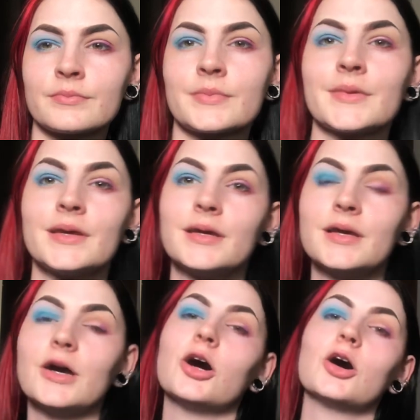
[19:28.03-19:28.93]
guys,
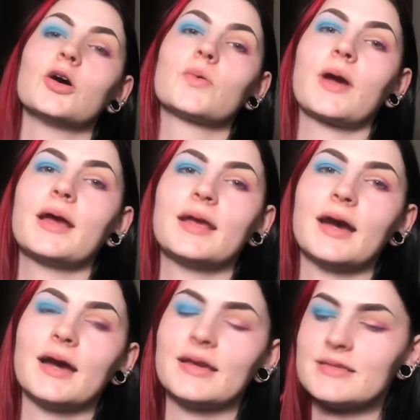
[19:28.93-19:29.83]
that is 4